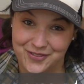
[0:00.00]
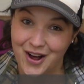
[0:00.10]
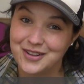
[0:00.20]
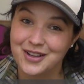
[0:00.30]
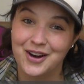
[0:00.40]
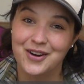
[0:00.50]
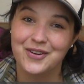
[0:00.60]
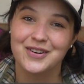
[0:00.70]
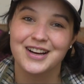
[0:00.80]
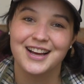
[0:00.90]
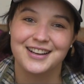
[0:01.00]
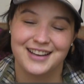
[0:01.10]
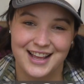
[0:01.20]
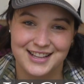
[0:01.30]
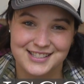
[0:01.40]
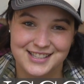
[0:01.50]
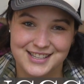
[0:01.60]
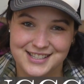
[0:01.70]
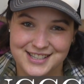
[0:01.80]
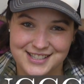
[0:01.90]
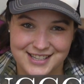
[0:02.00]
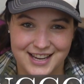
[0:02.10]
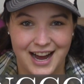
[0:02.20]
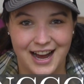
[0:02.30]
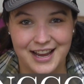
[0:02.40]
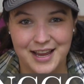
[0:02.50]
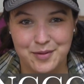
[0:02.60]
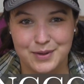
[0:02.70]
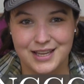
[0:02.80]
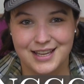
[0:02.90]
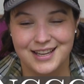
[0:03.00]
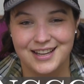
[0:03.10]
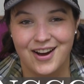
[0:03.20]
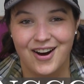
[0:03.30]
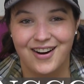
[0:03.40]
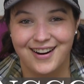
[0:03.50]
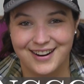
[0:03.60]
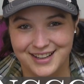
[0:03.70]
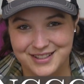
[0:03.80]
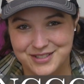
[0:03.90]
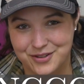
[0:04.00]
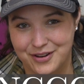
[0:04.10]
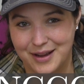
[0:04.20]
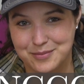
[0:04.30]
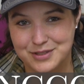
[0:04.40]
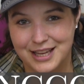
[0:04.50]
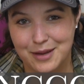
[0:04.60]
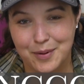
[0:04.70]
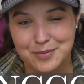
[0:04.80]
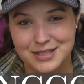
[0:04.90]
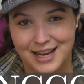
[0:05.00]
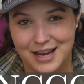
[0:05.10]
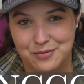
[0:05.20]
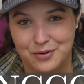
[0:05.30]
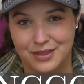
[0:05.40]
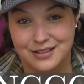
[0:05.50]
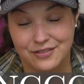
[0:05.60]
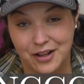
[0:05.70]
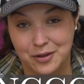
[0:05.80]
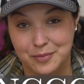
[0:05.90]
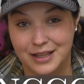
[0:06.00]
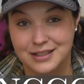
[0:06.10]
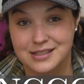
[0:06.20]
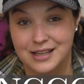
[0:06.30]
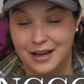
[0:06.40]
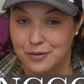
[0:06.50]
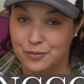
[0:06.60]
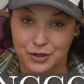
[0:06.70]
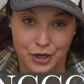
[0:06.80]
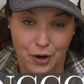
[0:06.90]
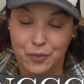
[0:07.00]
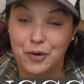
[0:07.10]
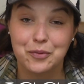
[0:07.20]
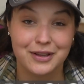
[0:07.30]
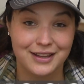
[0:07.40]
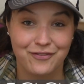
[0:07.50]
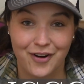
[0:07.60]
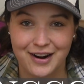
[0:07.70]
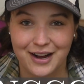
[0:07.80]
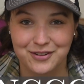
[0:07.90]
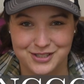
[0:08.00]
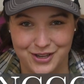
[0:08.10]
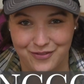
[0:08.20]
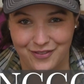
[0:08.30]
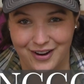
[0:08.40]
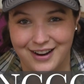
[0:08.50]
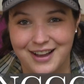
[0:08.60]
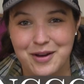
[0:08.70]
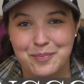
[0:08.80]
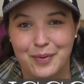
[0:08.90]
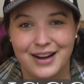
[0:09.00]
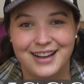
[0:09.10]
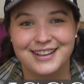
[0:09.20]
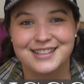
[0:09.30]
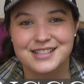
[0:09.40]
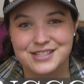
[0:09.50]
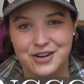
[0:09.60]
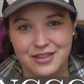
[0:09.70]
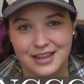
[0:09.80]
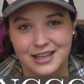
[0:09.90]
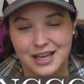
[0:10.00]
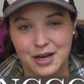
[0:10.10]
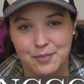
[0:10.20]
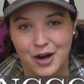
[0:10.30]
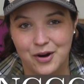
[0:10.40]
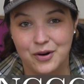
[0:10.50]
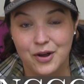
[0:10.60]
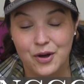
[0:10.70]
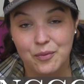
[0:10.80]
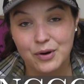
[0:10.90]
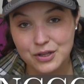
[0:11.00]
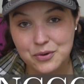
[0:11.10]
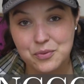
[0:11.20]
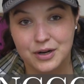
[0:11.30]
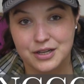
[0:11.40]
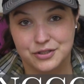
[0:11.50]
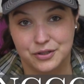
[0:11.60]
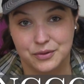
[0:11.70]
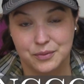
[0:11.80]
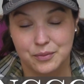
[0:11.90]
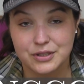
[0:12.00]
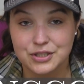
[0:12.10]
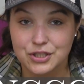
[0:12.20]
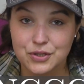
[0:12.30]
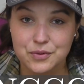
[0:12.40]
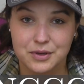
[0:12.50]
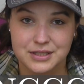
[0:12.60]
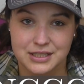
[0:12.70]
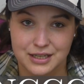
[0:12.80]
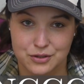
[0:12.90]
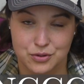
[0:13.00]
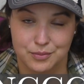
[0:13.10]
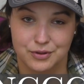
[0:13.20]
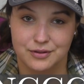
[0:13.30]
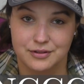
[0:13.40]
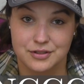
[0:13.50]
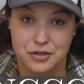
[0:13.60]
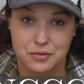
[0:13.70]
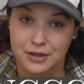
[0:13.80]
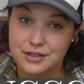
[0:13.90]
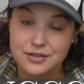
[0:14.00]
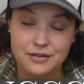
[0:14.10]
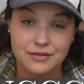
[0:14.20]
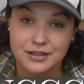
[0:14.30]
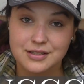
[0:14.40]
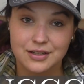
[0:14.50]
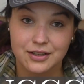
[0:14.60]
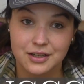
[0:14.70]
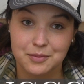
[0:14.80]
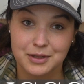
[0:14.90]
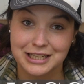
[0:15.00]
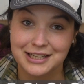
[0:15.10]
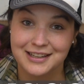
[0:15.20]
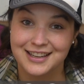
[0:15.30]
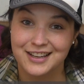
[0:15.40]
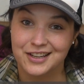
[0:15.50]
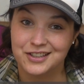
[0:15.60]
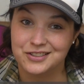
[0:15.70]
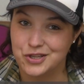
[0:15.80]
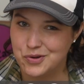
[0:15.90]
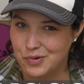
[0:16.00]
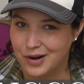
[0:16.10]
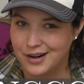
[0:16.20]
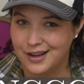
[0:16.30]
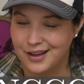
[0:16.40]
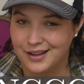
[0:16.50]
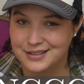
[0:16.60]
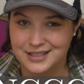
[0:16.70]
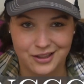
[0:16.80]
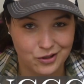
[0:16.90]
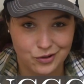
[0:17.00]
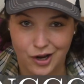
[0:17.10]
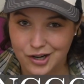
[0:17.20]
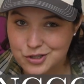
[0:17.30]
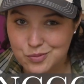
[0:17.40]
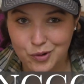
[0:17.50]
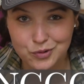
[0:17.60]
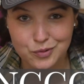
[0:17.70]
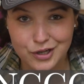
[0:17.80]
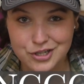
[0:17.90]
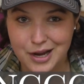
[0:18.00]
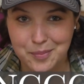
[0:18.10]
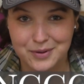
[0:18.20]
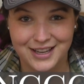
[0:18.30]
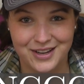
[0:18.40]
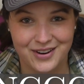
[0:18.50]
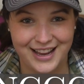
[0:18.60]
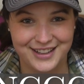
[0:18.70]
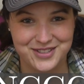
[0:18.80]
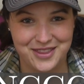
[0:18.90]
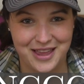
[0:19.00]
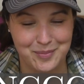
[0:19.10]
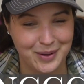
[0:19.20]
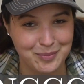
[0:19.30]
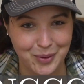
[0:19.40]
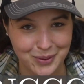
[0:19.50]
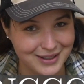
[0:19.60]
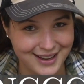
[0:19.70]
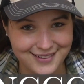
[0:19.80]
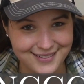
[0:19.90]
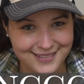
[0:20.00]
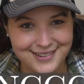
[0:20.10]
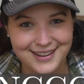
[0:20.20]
Follow NCCC IAP on Instagram to keep up to date with the developments. And, we're really far out so far, but start thinking about what you want to do. What do you want to contribute? Do you want to serve on the steering committee? Do you want to take the large mold workshop and get your hands on that big bowl ladle?